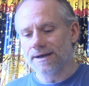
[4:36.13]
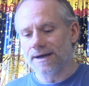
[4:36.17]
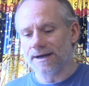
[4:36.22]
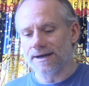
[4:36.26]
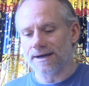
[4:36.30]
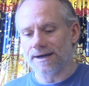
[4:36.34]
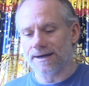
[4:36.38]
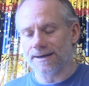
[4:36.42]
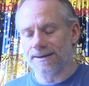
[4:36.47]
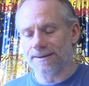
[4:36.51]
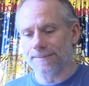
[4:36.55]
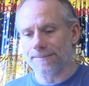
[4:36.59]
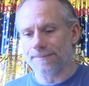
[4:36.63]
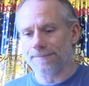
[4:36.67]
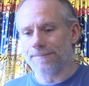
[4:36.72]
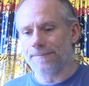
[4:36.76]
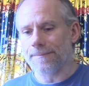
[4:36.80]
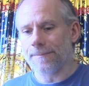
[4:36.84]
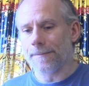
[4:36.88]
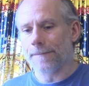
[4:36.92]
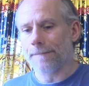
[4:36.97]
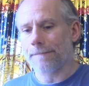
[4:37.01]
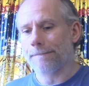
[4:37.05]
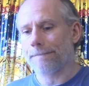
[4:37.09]
Um,
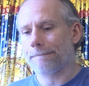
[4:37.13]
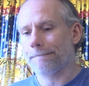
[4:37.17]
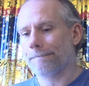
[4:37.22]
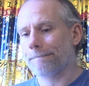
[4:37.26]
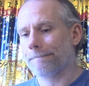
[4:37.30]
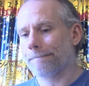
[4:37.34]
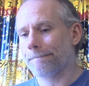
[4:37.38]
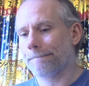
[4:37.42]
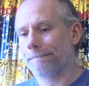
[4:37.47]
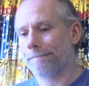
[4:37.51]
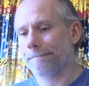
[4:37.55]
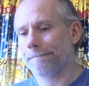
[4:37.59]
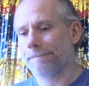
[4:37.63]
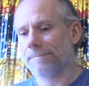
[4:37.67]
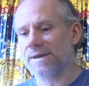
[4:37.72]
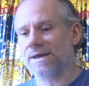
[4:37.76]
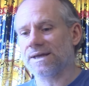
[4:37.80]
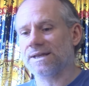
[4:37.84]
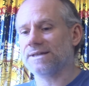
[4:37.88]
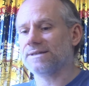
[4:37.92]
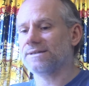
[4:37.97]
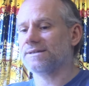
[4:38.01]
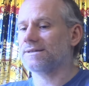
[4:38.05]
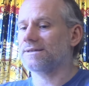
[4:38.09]
and
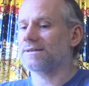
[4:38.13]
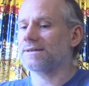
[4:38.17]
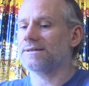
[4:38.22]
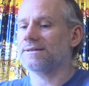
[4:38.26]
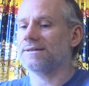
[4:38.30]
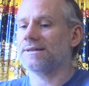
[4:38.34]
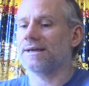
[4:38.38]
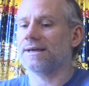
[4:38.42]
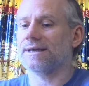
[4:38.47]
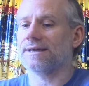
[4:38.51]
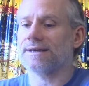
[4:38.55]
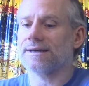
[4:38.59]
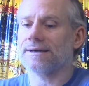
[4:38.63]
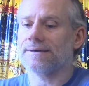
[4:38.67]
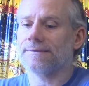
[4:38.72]
it like